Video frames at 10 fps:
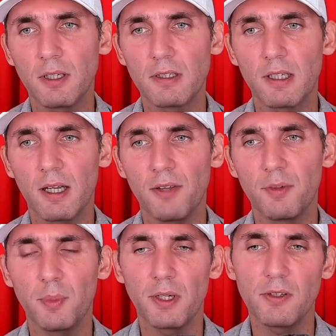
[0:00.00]
If we can just click on
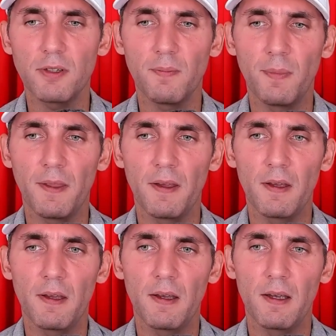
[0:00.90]
this picture.
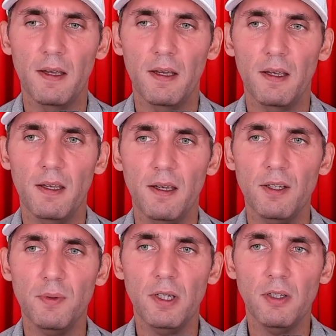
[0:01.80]

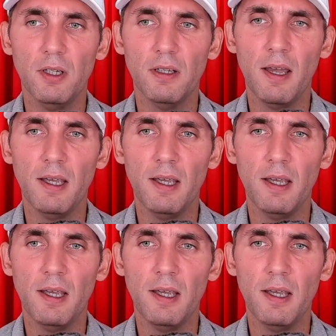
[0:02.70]
Here's what it looked